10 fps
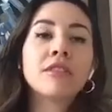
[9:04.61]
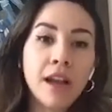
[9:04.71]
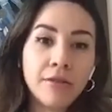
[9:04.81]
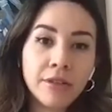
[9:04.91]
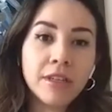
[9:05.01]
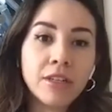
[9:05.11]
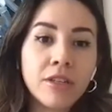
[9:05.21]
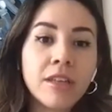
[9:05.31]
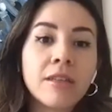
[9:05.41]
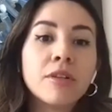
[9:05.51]
accountants, I
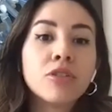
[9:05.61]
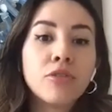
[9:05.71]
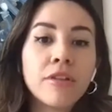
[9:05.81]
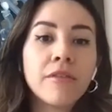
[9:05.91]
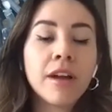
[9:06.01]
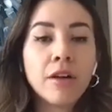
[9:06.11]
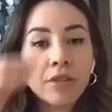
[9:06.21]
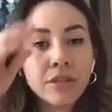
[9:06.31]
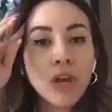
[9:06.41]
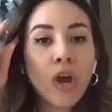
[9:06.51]
should say, the majority of
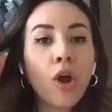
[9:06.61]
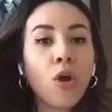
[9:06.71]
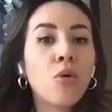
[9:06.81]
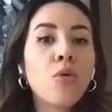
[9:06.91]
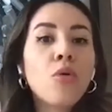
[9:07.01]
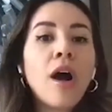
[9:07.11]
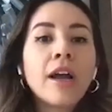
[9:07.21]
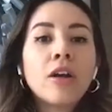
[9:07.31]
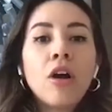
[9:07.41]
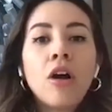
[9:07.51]
accountants who
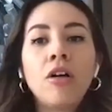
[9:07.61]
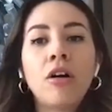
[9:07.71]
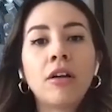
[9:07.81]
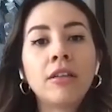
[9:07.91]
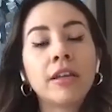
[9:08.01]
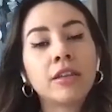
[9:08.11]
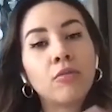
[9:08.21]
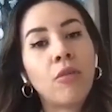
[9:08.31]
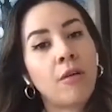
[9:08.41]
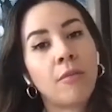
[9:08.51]
I call are like the
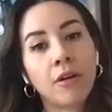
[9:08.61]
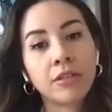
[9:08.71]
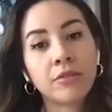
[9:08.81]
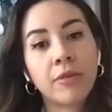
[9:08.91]
Walmarts,